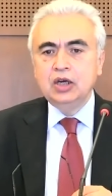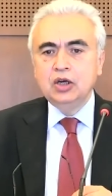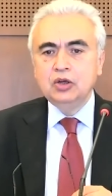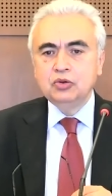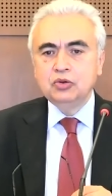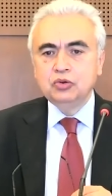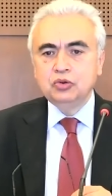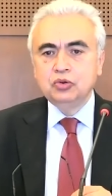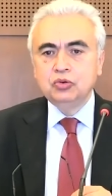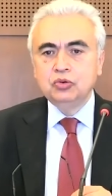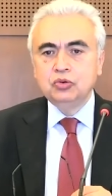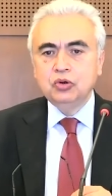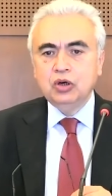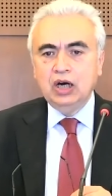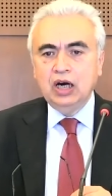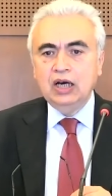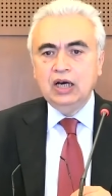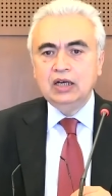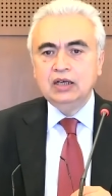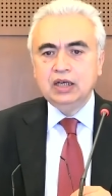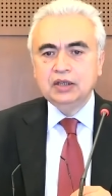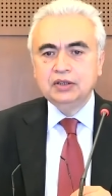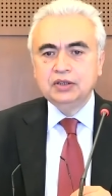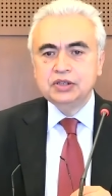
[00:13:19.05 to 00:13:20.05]
to
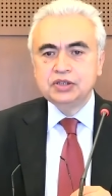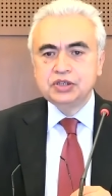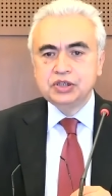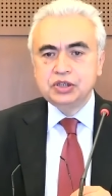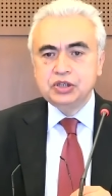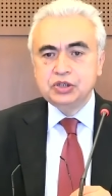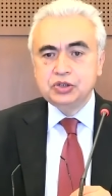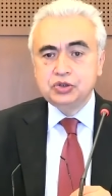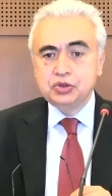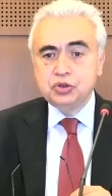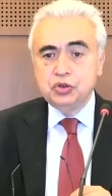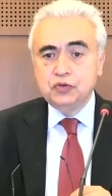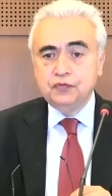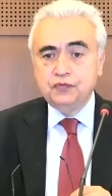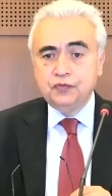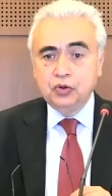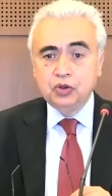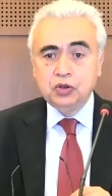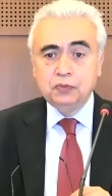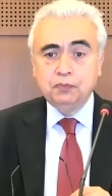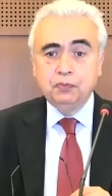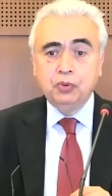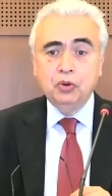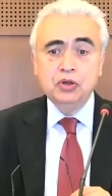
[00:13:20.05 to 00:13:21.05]
highlight this issue for the
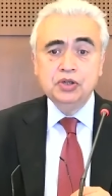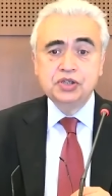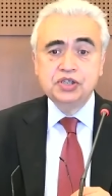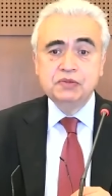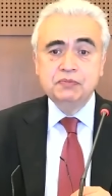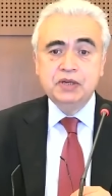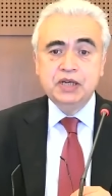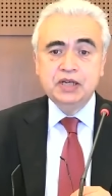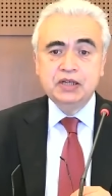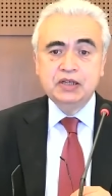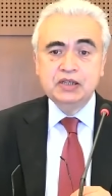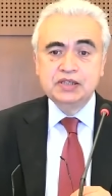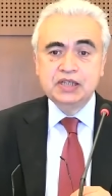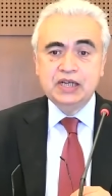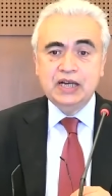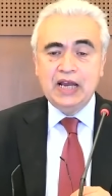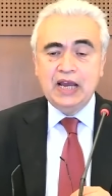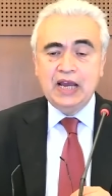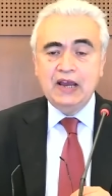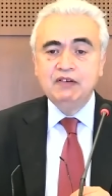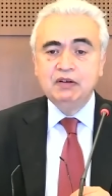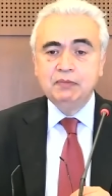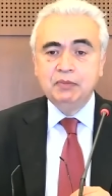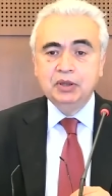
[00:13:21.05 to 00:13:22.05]
policymakers and
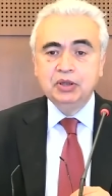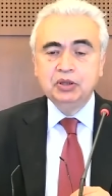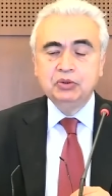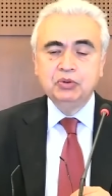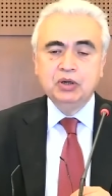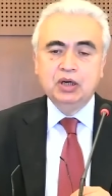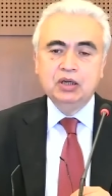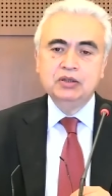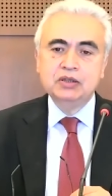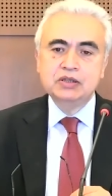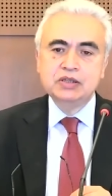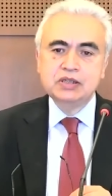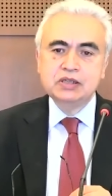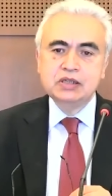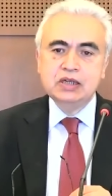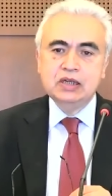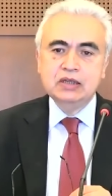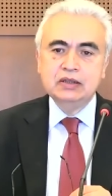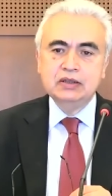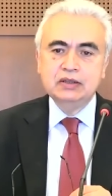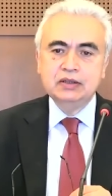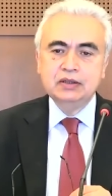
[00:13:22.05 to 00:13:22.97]
everybody to understand.